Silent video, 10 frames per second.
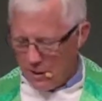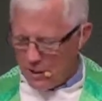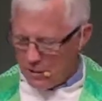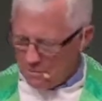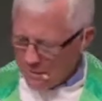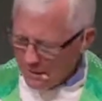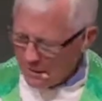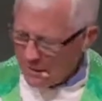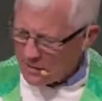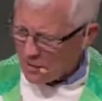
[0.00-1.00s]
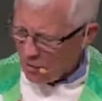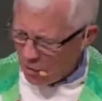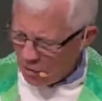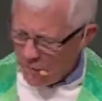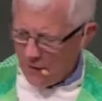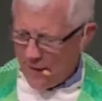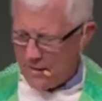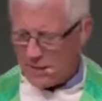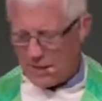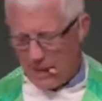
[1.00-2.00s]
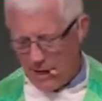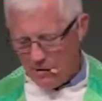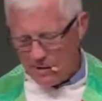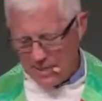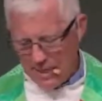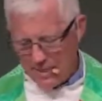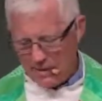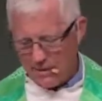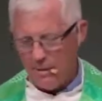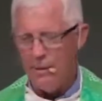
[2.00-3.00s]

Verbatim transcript: humility is an old-fashioned, outdated,